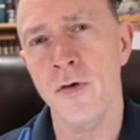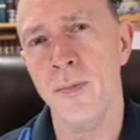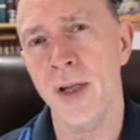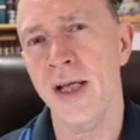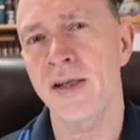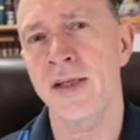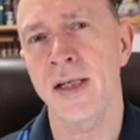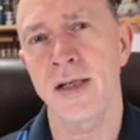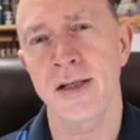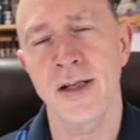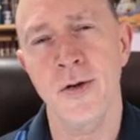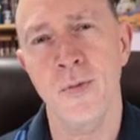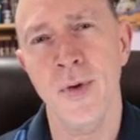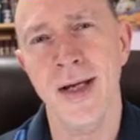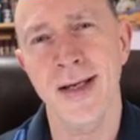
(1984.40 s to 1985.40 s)
blessings
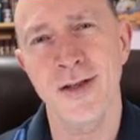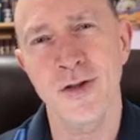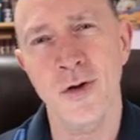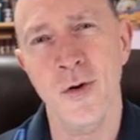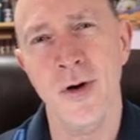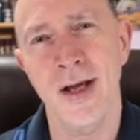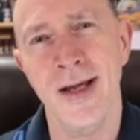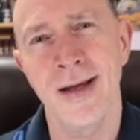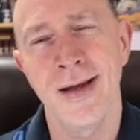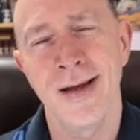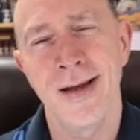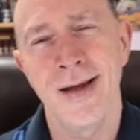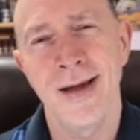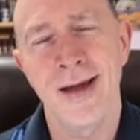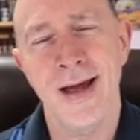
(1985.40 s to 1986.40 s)
that we enjoy
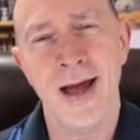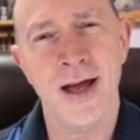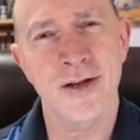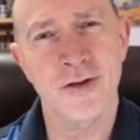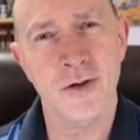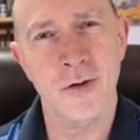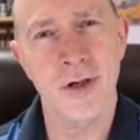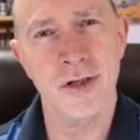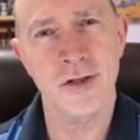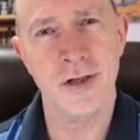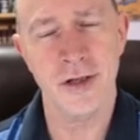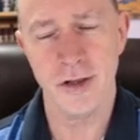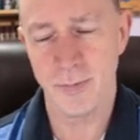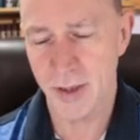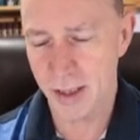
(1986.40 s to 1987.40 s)
as
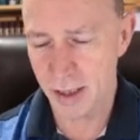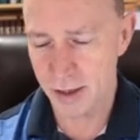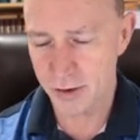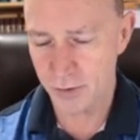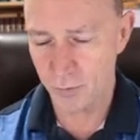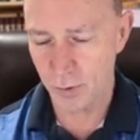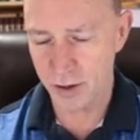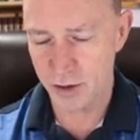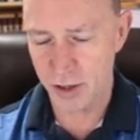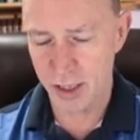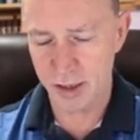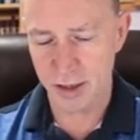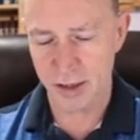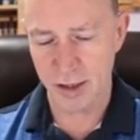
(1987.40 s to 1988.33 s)
Christians because of what Jesus